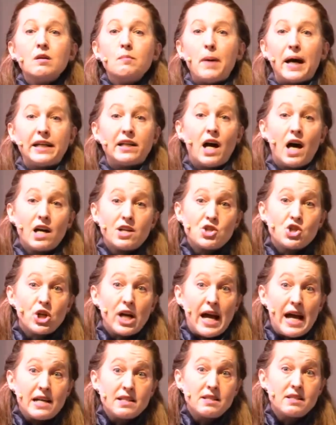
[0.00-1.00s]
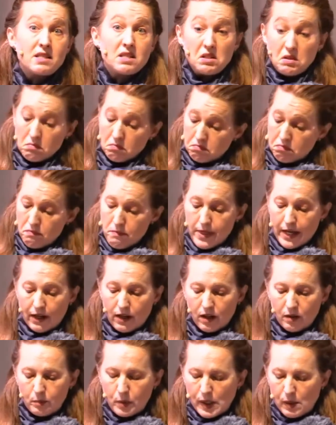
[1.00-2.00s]
By contrast,
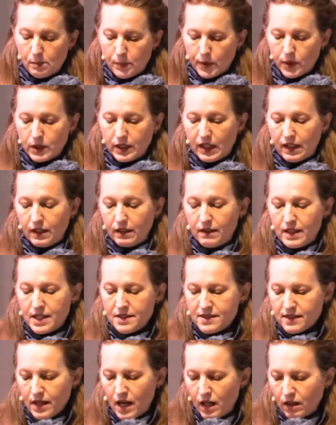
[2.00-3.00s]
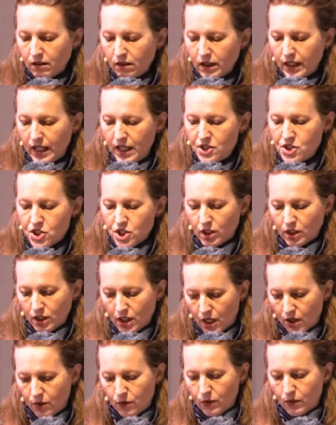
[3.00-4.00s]
there are people in this congregation
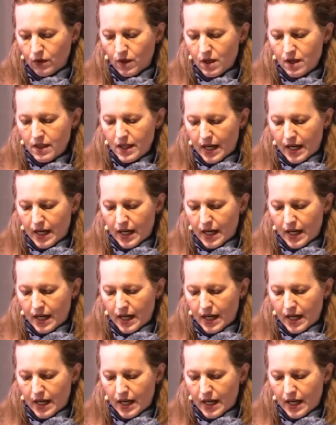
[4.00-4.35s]
alone